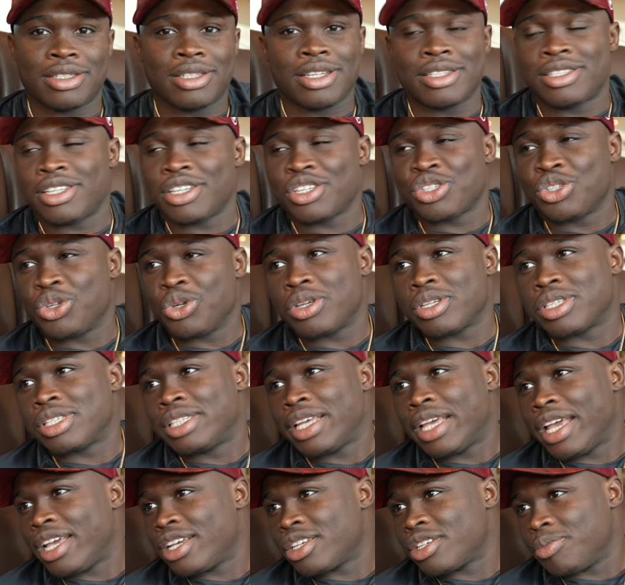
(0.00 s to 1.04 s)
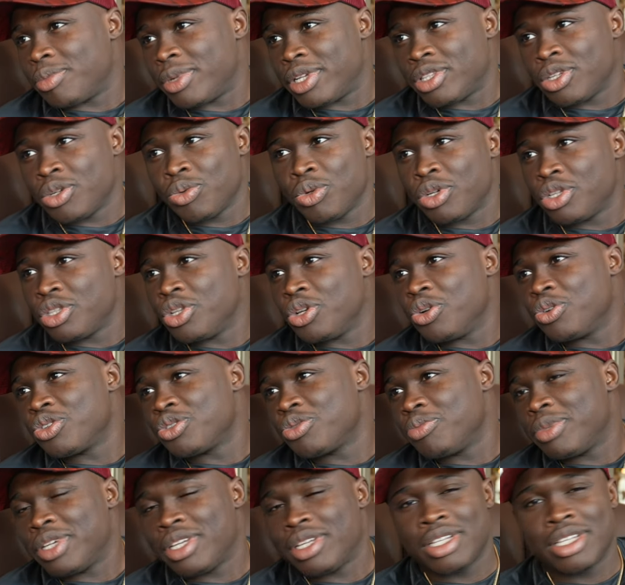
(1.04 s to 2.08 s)
This is not staged, man. No one knows
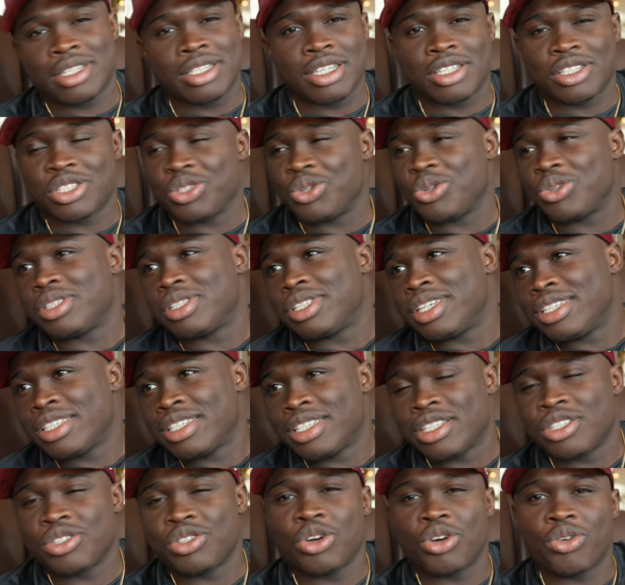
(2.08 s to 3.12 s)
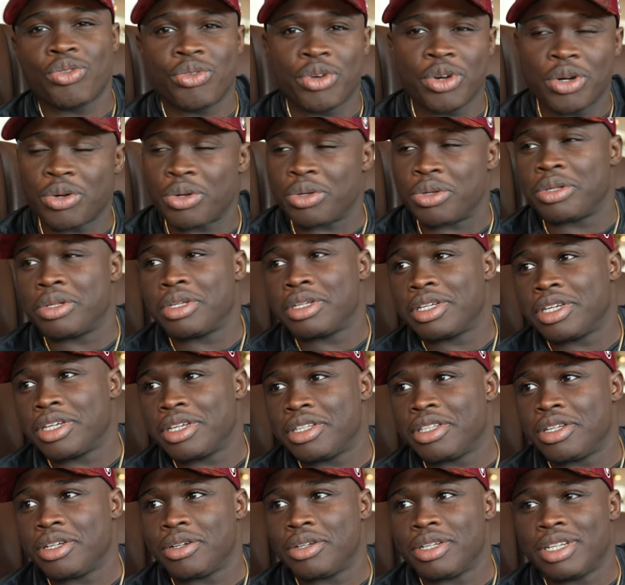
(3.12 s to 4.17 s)
me. This is not staged. It's all real, you
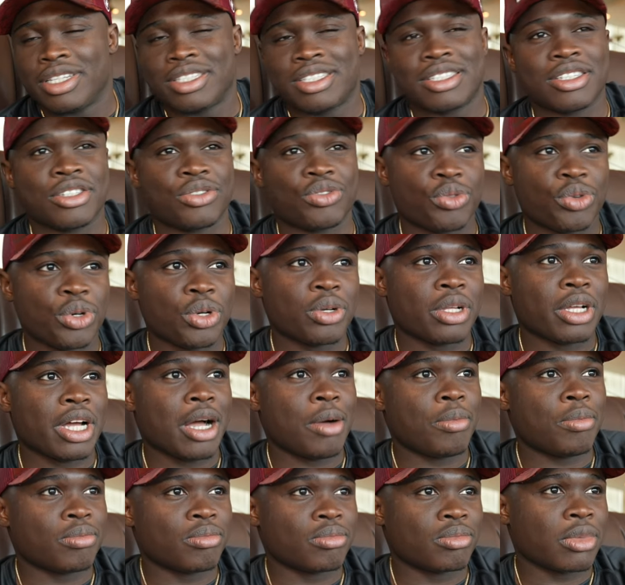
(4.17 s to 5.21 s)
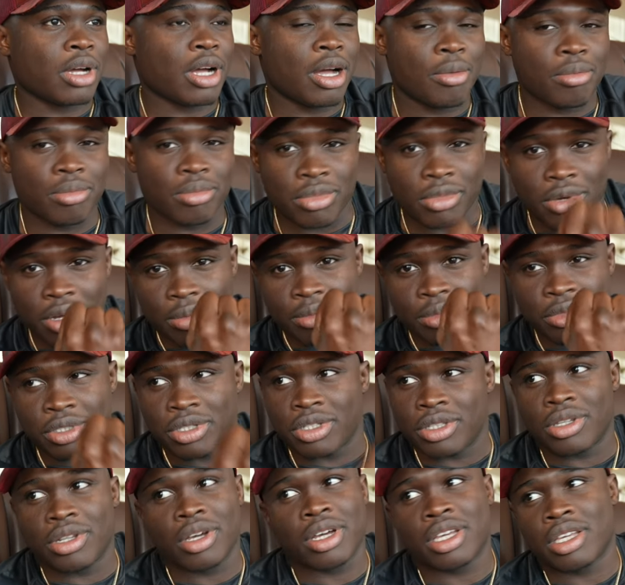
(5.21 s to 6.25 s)
know? This is real. I'm coming to
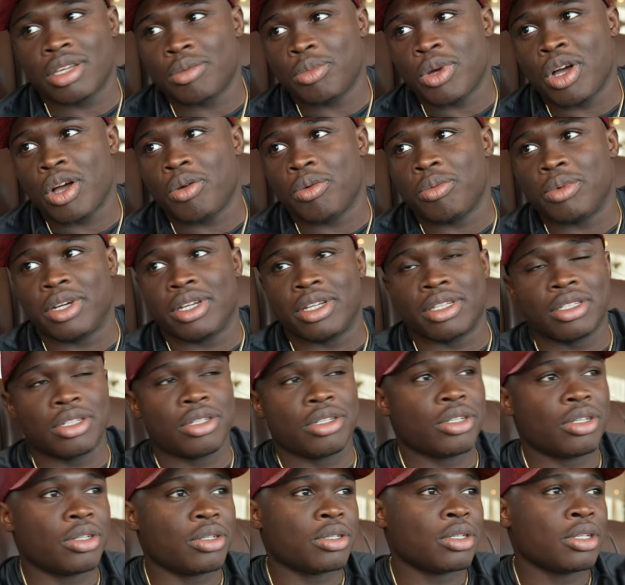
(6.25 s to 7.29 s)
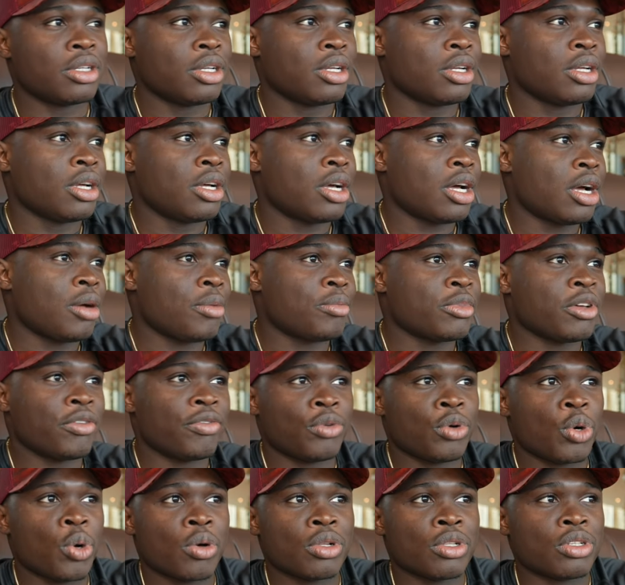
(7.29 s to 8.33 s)
knock him out, man, you know? I'm here
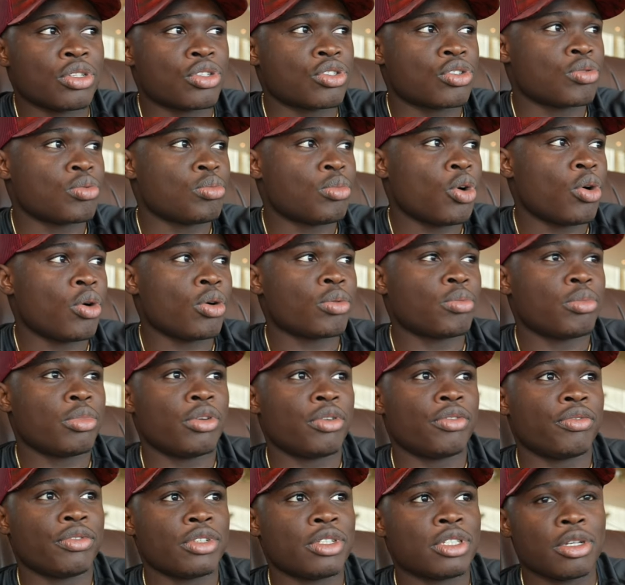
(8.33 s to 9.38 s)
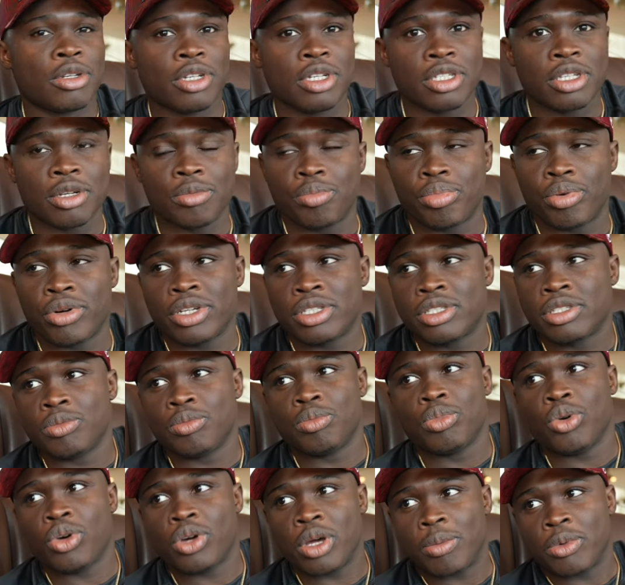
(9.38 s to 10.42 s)
for all the smoke, bro. He's a pretty
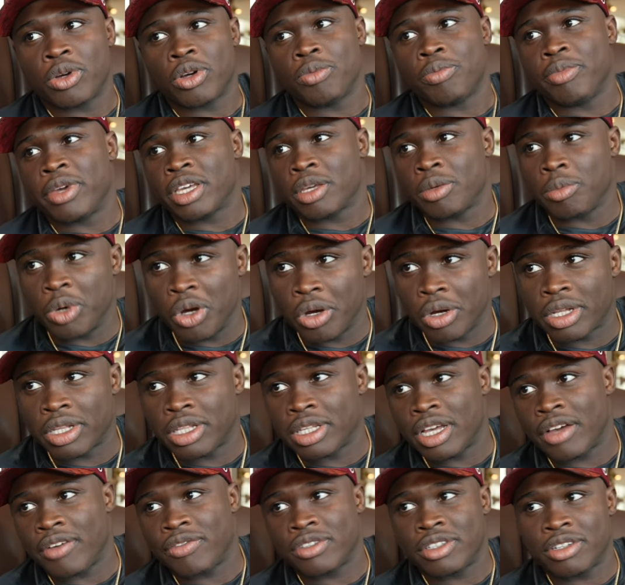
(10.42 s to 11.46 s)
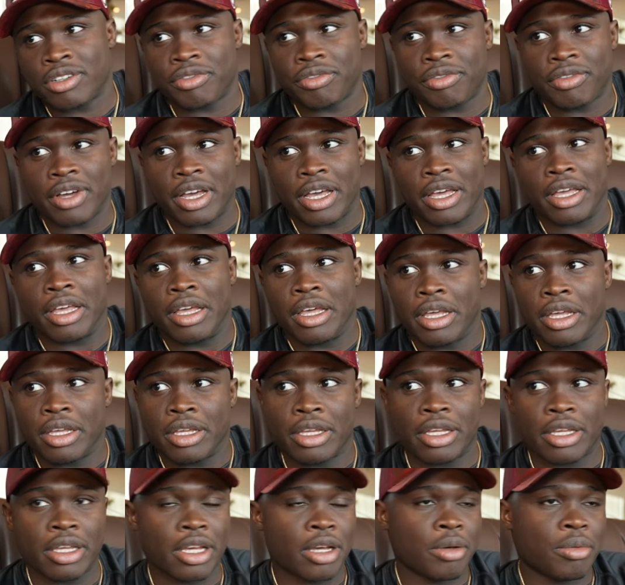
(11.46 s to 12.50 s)
boy. I'm going to make him ugly after a fight.
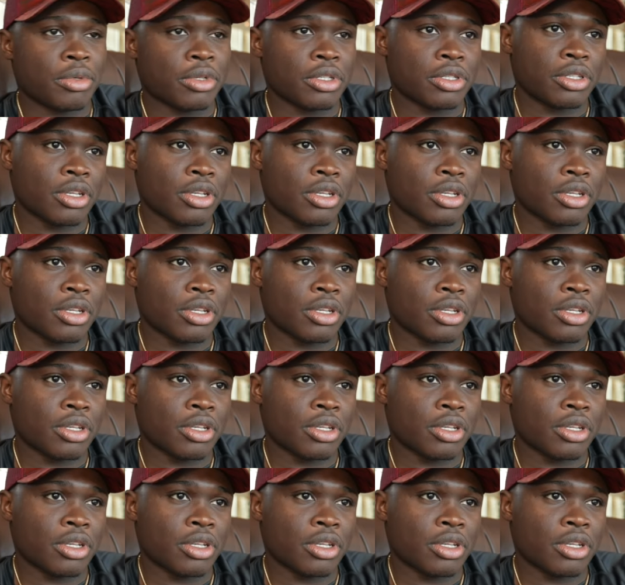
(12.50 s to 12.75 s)
You get me?